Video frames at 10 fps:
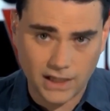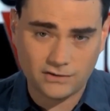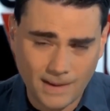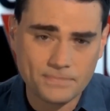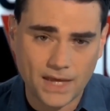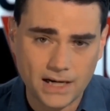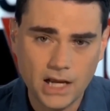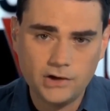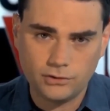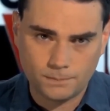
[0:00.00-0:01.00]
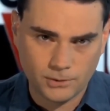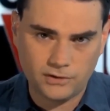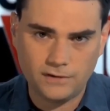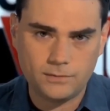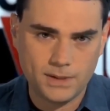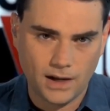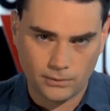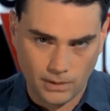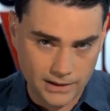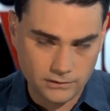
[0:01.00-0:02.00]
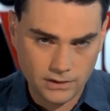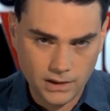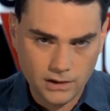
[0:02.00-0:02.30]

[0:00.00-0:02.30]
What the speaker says: except that she was perceived to be on the right.